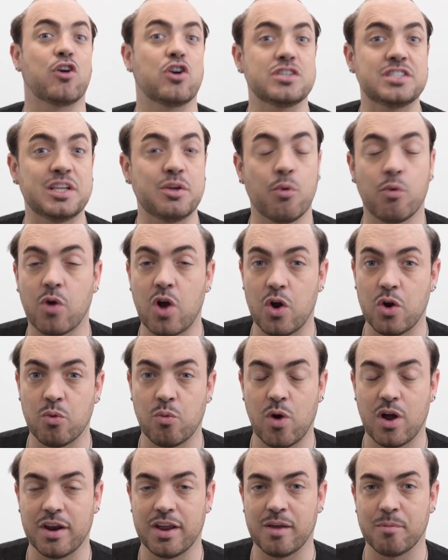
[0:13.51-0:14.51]
Firstly, we're going to
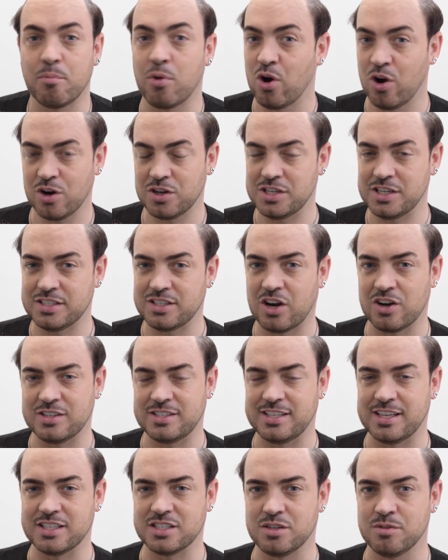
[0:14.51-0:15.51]
want to purchase our
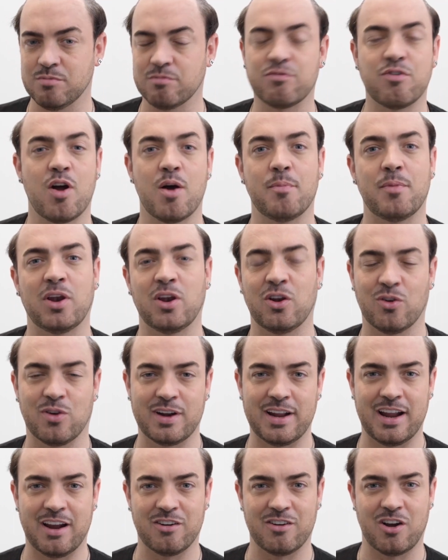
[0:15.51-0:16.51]
system from
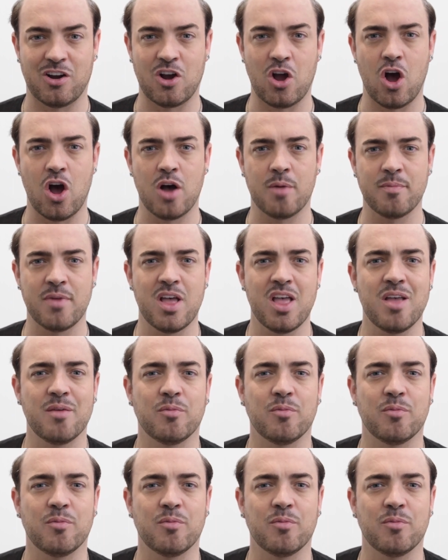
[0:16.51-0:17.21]
LordHair.com.